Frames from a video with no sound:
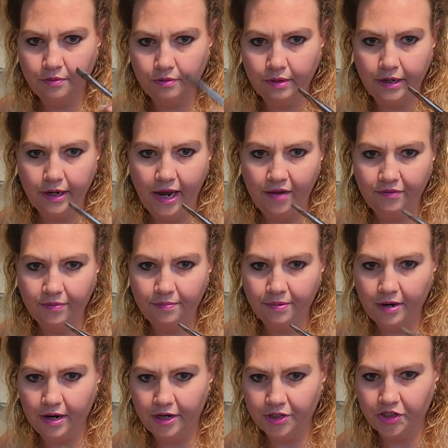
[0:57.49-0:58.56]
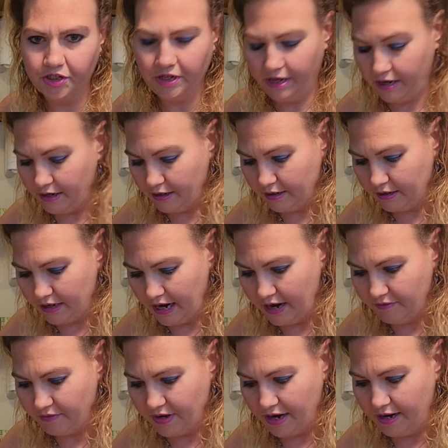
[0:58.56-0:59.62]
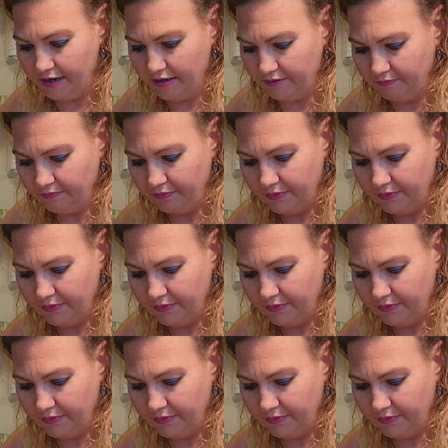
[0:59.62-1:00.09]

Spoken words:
want to have a brush, and I've got